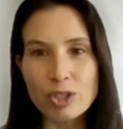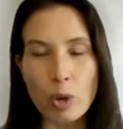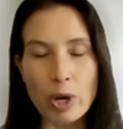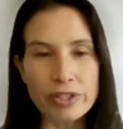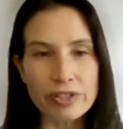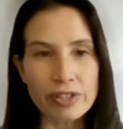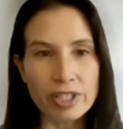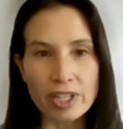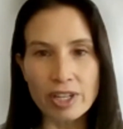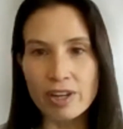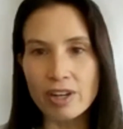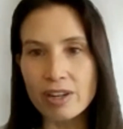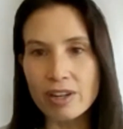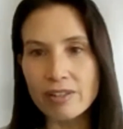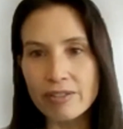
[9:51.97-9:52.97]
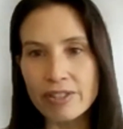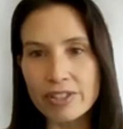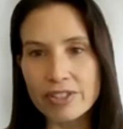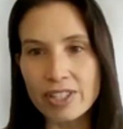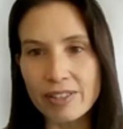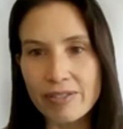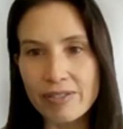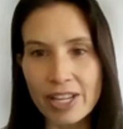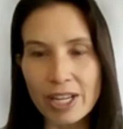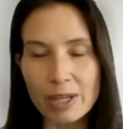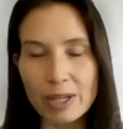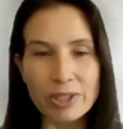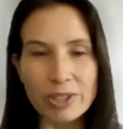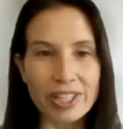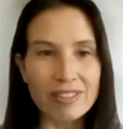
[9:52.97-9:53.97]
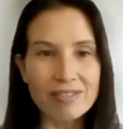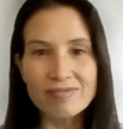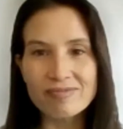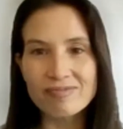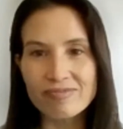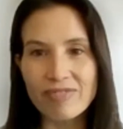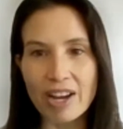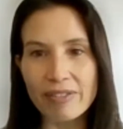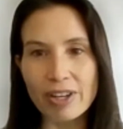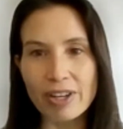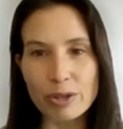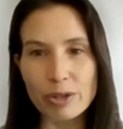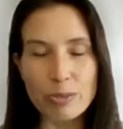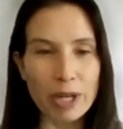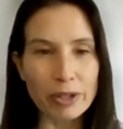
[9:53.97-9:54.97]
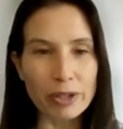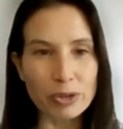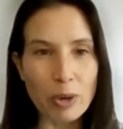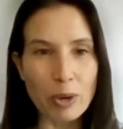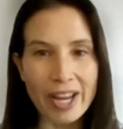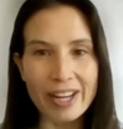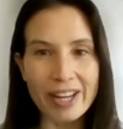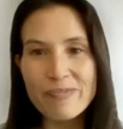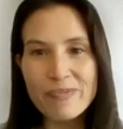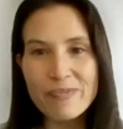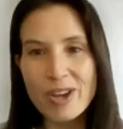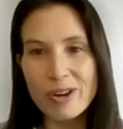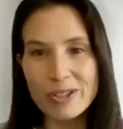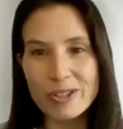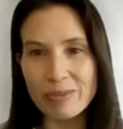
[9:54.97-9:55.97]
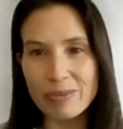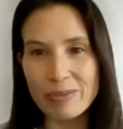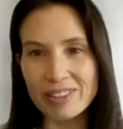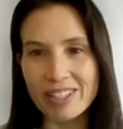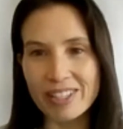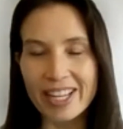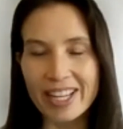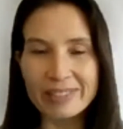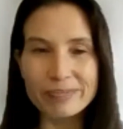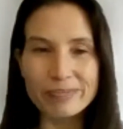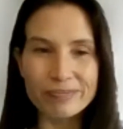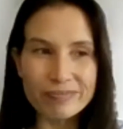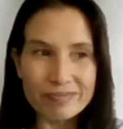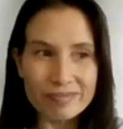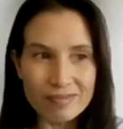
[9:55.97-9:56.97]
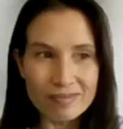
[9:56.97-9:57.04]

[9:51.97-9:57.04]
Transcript: twice a year visiting family 500 miles away or something like that.